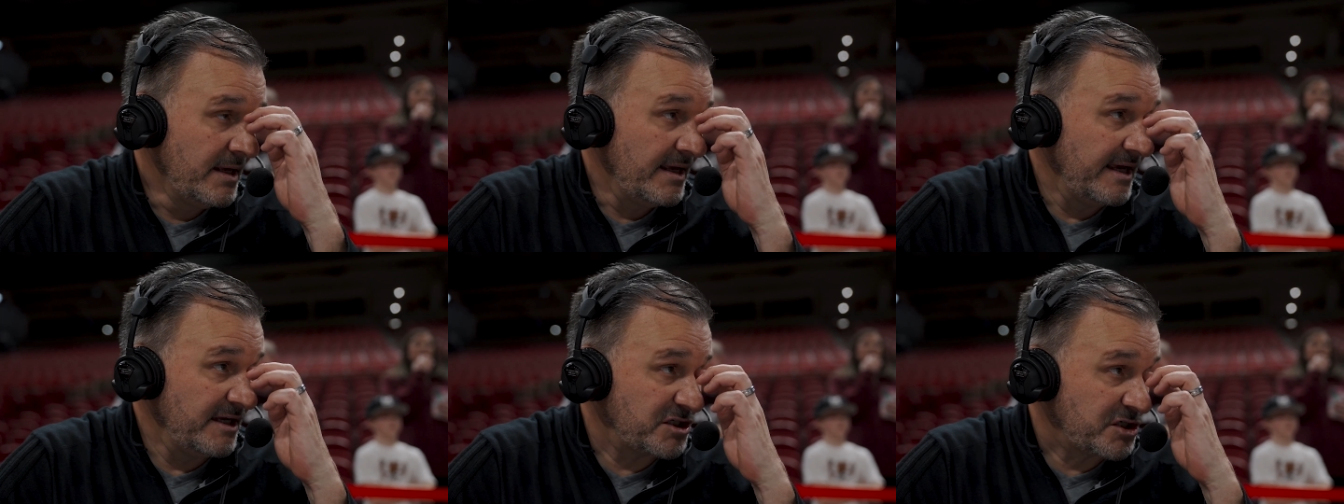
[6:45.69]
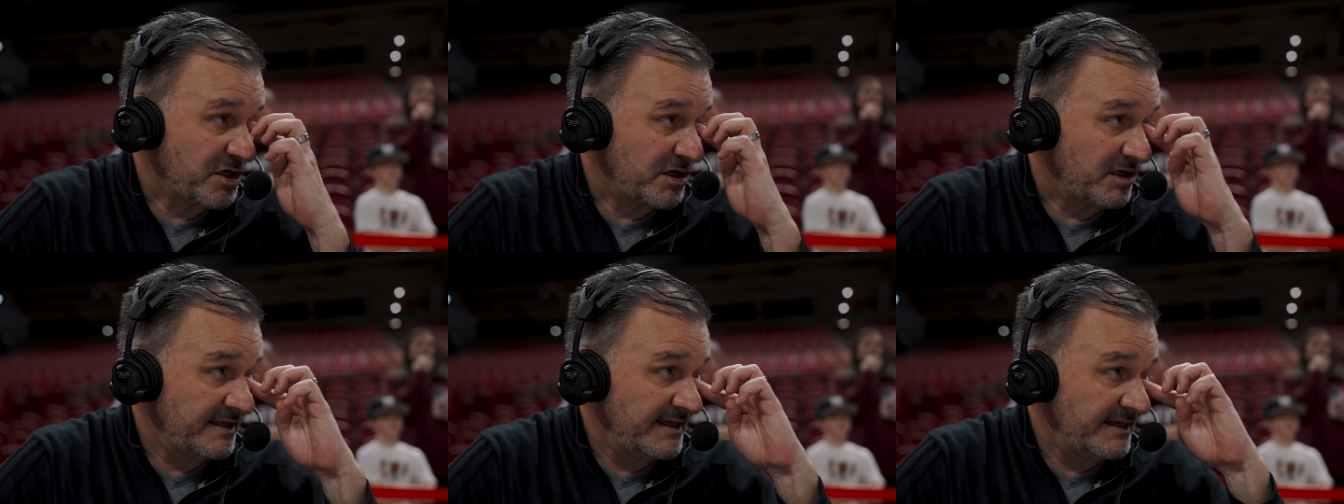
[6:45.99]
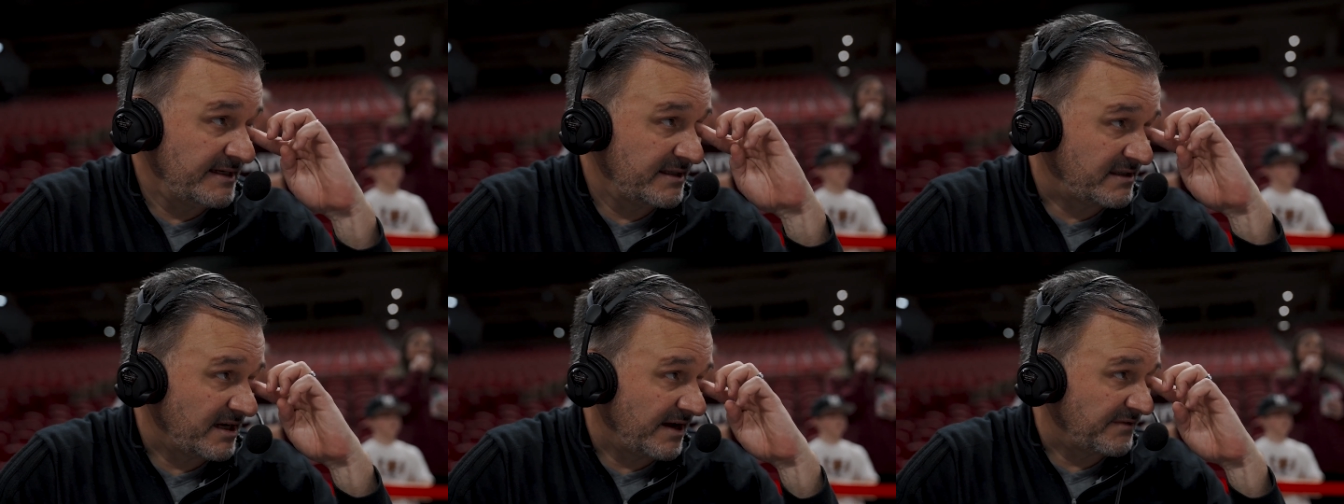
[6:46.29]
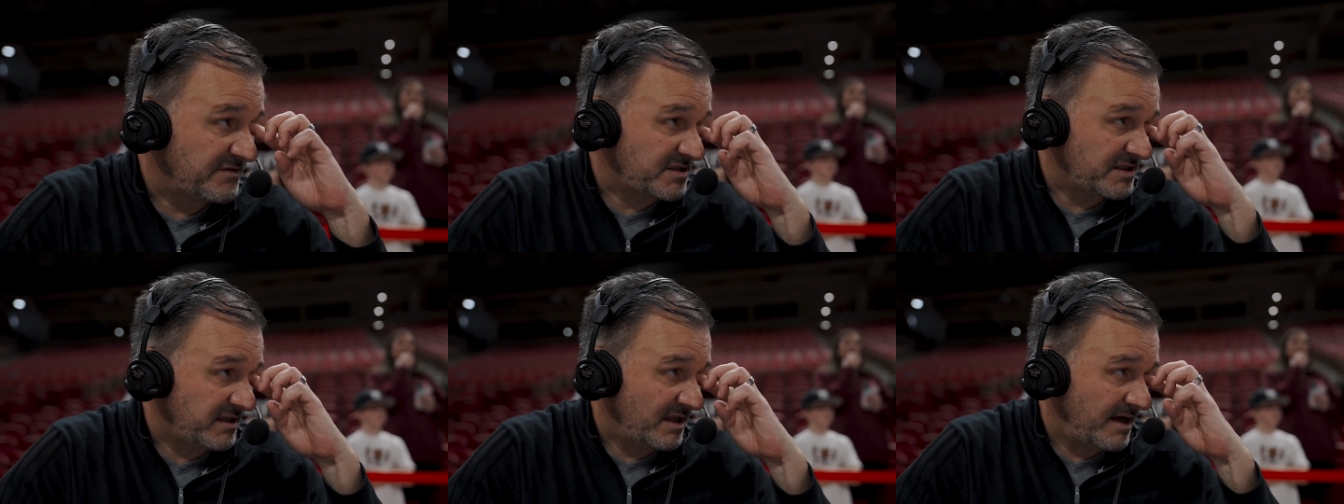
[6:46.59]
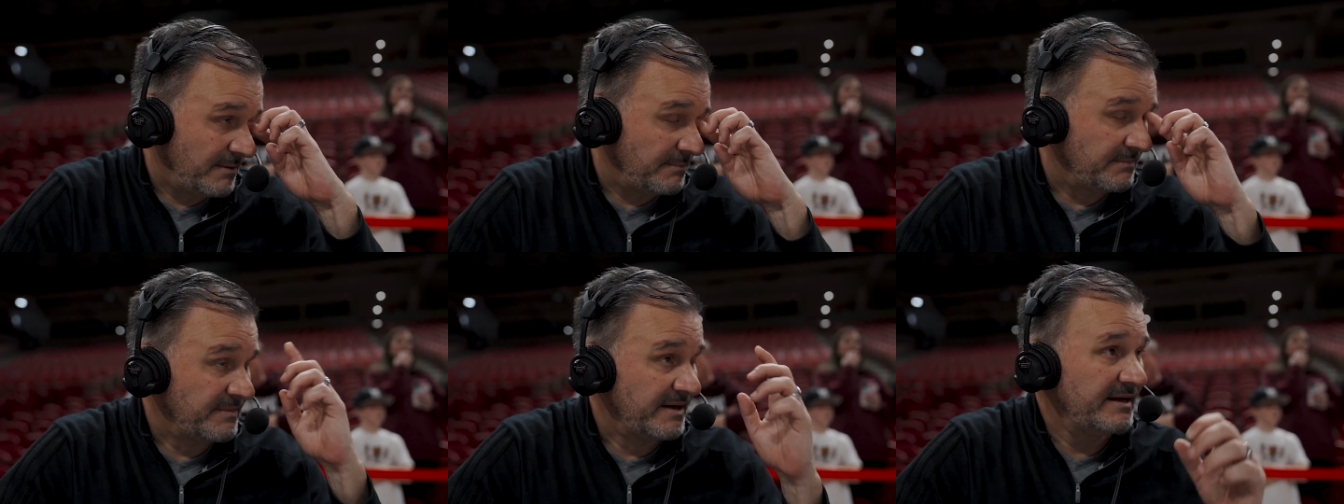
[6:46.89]
he's certainly in the tough
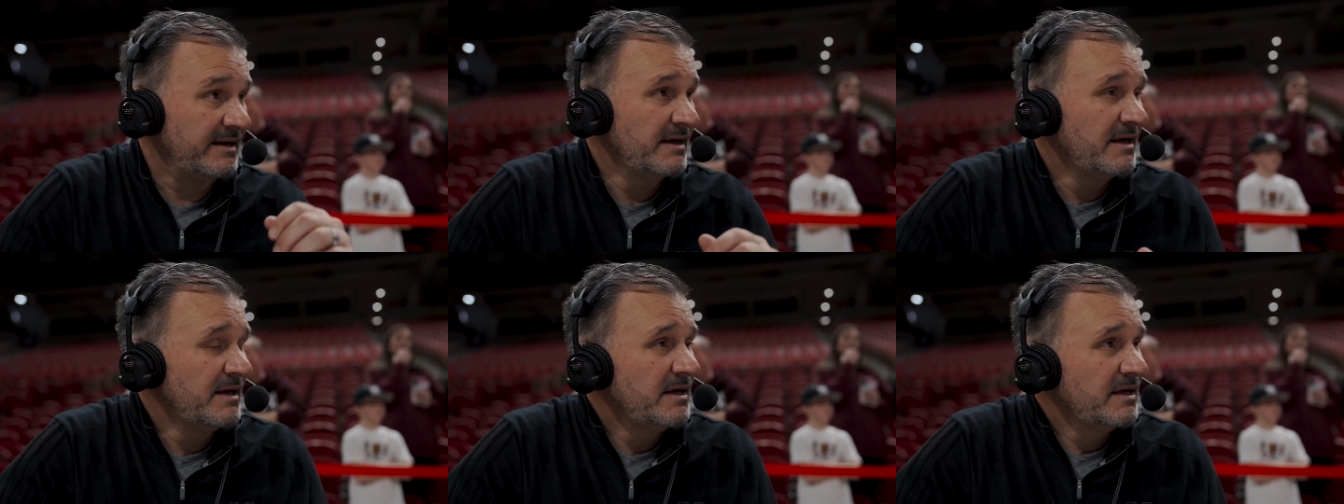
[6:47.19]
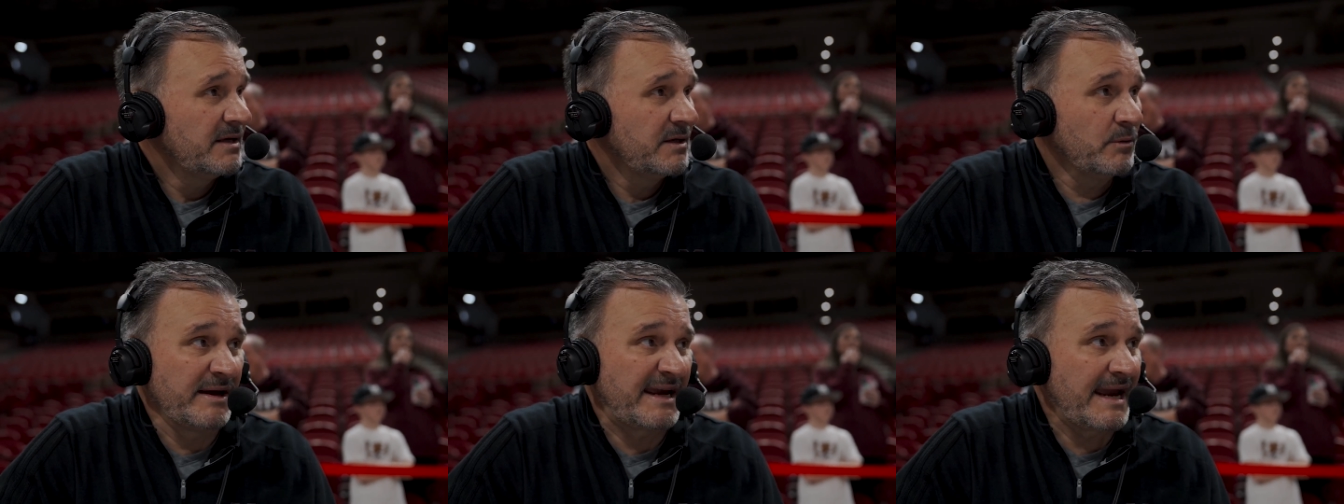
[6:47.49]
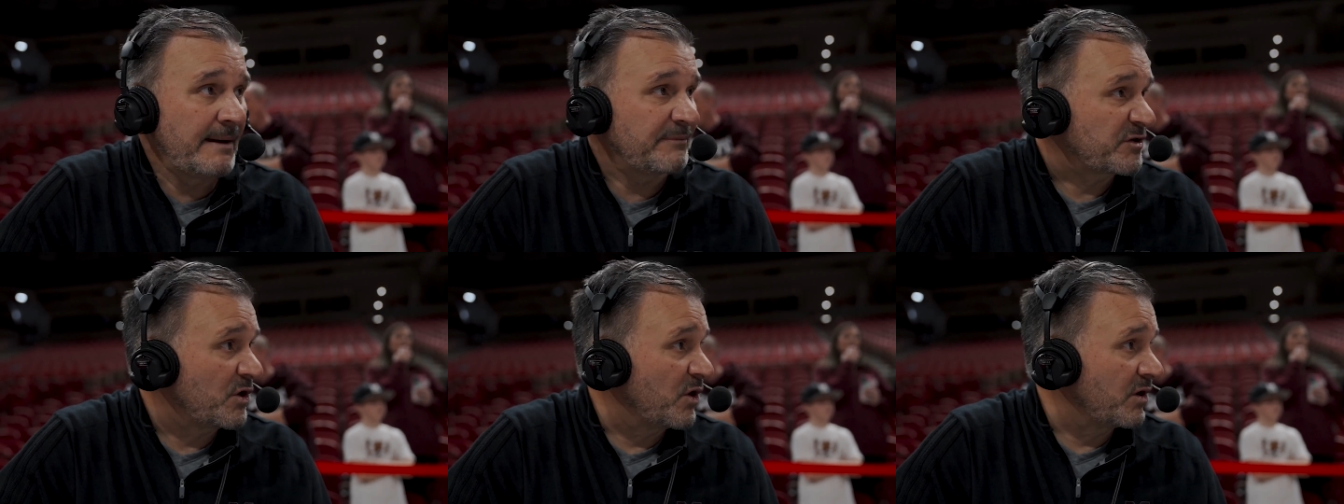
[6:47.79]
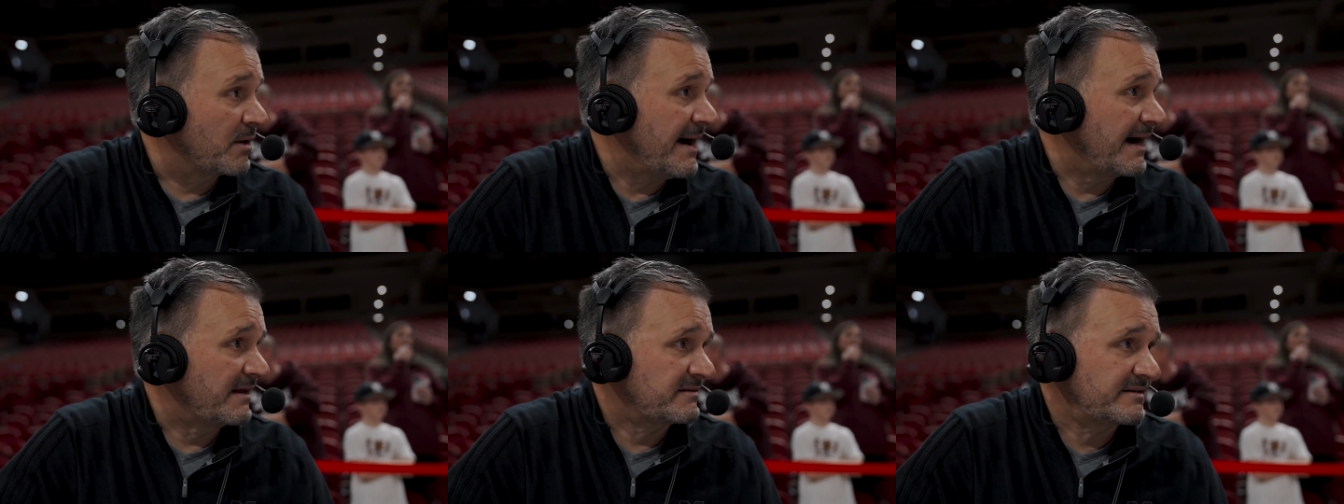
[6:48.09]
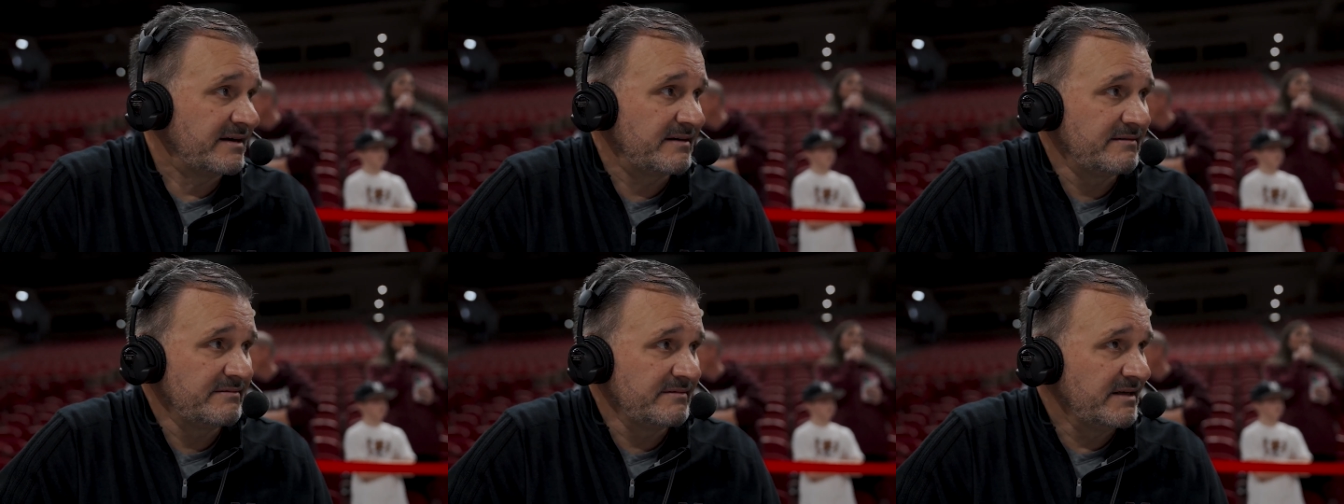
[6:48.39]
slump. But we kept throwing him out there.